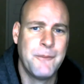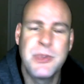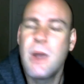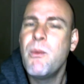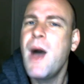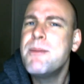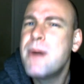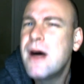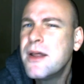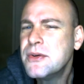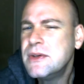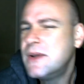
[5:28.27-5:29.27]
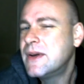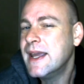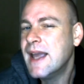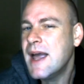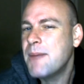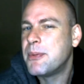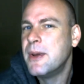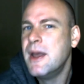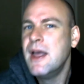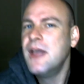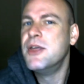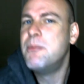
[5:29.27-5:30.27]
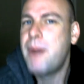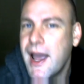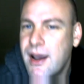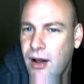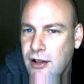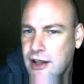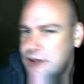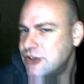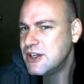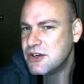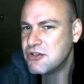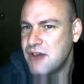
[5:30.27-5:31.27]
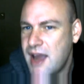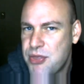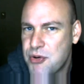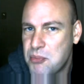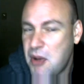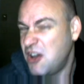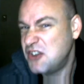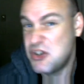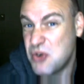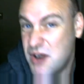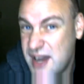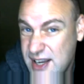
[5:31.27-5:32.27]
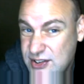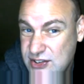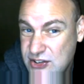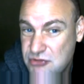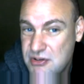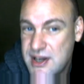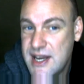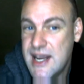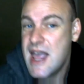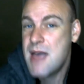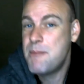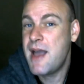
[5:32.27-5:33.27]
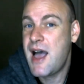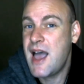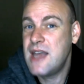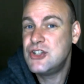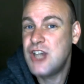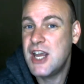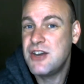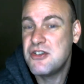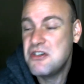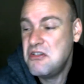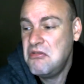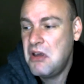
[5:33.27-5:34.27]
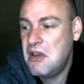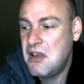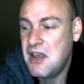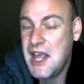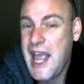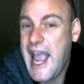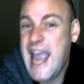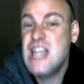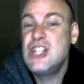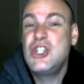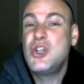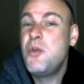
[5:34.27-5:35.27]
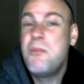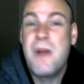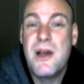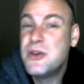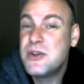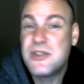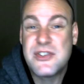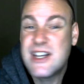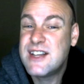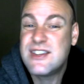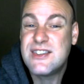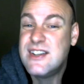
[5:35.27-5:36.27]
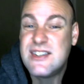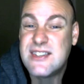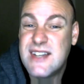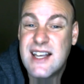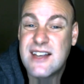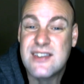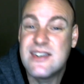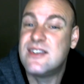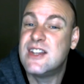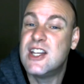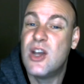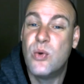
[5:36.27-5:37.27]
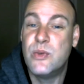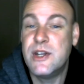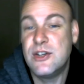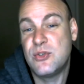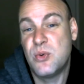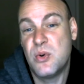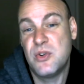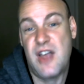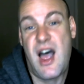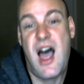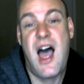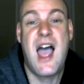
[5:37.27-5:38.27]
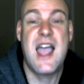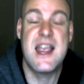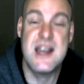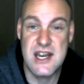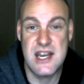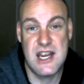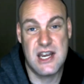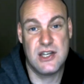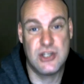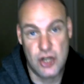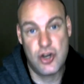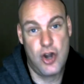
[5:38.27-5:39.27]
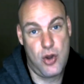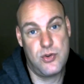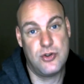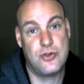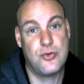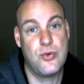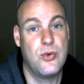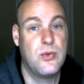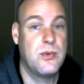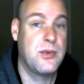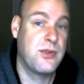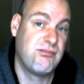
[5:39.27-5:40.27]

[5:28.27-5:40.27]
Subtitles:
Why bother looking up the biology or anthropology or history behind gender? Angel Mother 66 is the only source I need to know the truth.